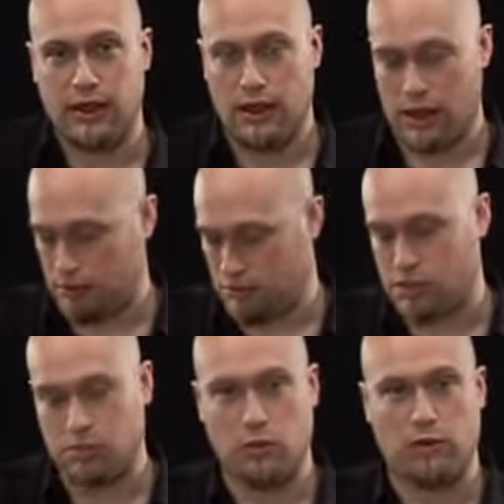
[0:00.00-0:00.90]
some
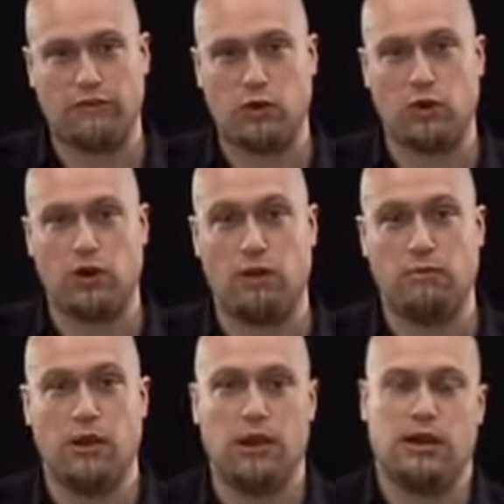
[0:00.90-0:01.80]
of my
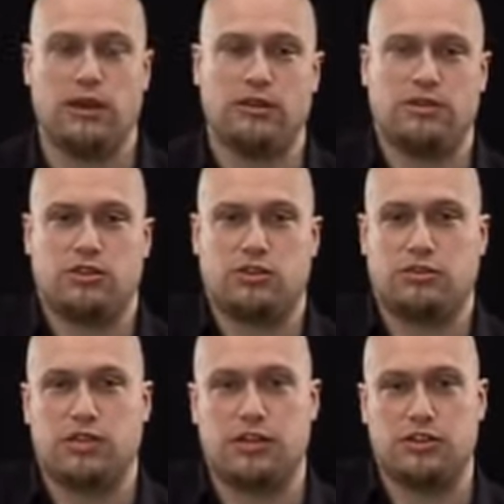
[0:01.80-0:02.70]
forearm sort of
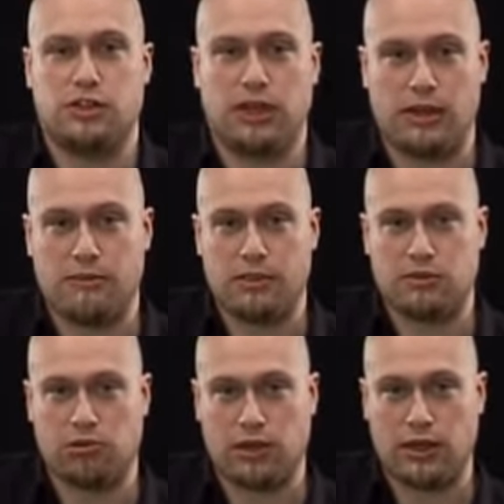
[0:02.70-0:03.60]
tension came into
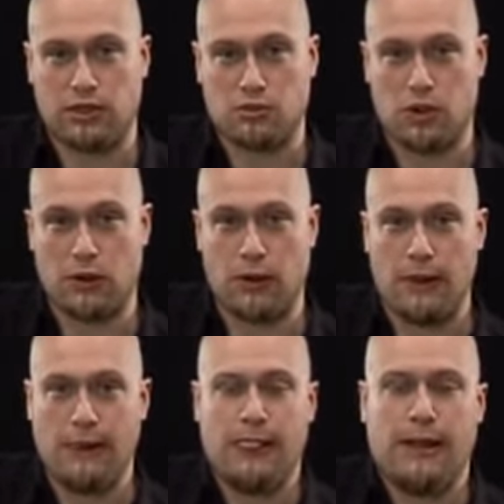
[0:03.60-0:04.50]
play as well.
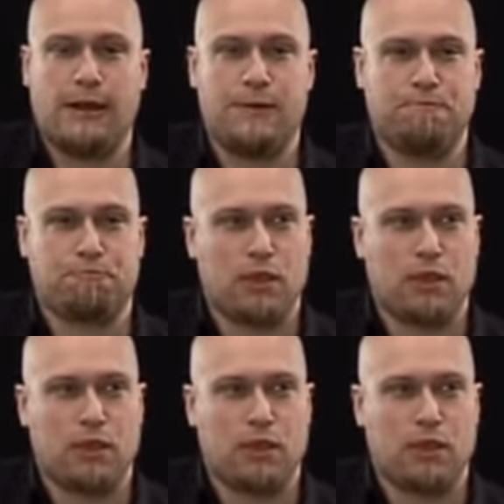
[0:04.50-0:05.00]
I'm